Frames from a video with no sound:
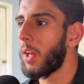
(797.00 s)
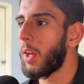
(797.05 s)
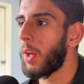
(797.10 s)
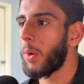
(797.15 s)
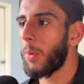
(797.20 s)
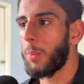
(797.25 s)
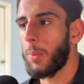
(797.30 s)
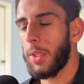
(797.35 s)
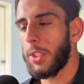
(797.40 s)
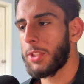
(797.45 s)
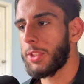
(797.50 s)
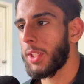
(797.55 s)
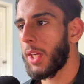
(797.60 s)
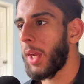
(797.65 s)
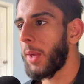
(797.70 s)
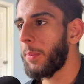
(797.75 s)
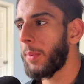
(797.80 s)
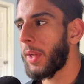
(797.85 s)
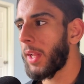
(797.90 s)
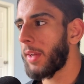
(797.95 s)
Which
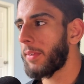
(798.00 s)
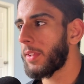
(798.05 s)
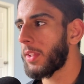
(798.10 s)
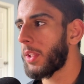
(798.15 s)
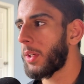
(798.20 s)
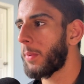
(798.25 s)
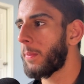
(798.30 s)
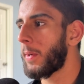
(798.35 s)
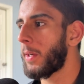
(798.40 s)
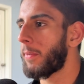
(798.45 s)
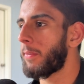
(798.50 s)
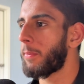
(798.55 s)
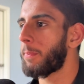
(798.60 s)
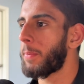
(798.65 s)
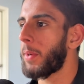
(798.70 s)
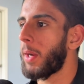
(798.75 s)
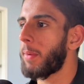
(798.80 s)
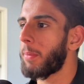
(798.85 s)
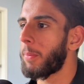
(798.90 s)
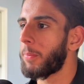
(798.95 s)
I would have a little bit of a
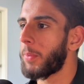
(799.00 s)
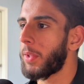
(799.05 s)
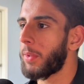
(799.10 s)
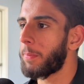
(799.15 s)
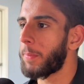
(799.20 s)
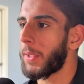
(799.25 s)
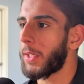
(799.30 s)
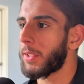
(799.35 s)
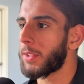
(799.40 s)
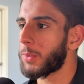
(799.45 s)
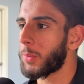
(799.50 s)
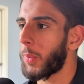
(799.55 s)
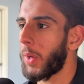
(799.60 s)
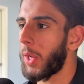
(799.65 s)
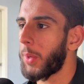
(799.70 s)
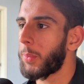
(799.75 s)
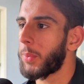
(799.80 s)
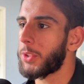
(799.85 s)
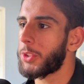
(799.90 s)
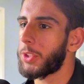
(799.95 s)
problem with, because
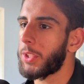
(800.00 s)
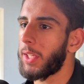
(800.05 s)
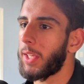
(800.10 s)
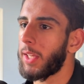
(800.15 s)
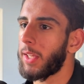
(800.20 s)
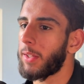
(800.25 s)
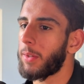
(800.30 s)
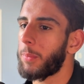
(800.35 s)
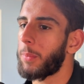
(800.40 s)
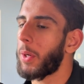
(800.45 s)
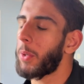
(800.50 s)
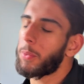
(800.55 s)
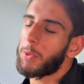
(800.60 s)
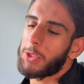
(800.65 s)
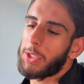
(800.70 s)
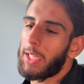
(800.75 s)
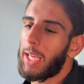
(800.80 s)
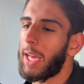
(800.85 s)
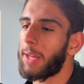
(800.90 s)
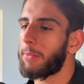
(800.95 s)
why would she
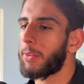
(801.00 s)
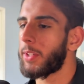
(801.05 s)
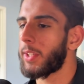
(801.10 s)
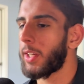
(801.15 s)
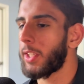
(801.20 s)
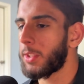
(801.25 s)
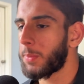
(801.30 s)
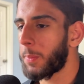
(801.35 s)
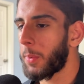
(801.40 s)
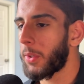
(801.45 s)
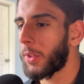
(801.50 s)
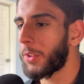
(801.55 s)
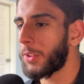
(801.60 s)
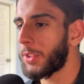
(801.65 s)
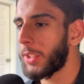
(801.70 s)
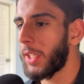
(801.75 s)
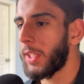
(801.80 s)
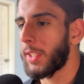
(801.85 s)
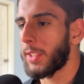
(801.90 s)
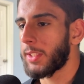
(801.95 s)
advertise Parker
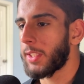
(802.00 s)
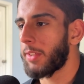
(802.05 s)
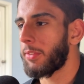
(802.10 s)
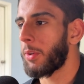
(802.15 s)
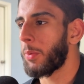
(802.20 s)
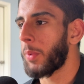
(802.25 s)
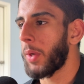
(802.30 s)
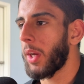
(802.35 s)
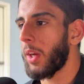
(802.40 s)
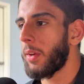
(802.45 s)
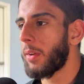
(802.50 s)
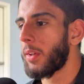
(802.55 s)
Genix everywhere?